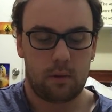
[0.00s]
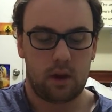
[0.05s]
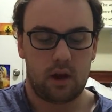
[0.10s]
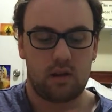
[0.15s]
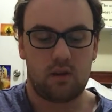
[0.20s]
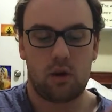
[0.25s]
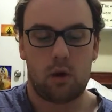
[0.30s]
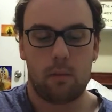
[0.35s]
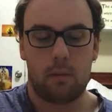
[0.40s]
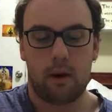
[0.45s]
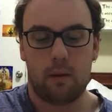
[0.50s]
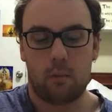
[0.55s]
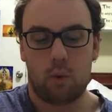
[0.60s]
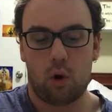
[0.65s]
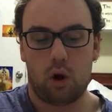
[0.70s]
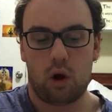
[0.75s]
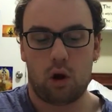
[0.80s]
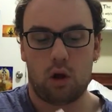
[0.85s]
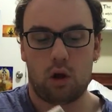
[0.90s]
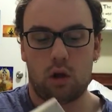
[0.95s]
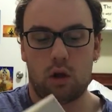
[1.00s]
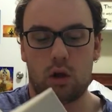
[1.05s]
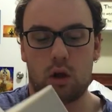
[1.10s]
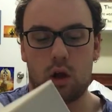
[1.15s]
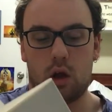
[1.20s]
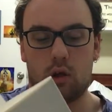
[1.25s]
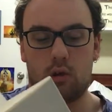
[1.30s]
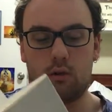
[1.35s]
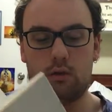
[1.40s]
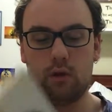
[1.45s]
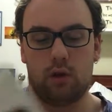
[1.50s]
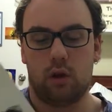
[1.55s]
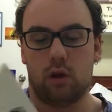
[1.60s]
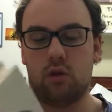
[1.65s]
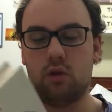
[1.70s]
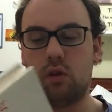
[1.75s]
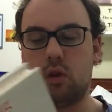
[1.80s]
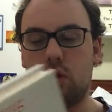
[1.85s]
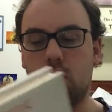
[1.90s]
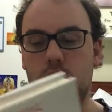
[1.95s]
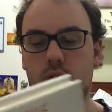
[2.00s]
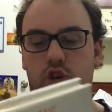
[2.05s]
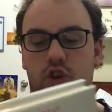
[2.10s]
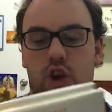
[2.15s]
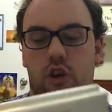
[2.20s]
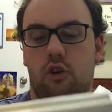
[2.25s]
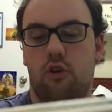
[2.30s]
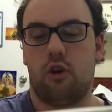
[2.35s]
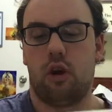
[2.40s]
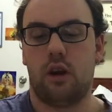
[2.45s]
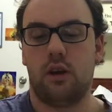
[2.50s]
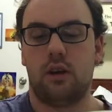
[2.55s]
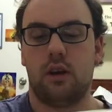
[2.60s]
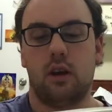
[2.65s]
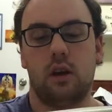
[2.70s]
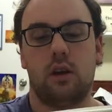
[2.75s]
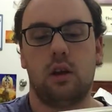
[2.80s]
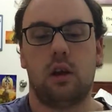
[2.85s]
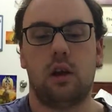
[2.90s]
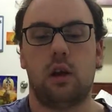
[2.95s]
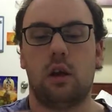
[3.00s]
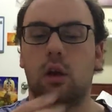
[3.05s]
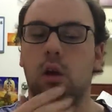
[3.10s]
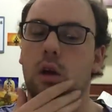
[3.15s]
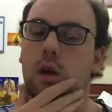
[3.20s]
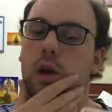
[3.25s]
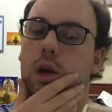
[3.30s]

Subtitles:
It's her memoir. It follows her gender identity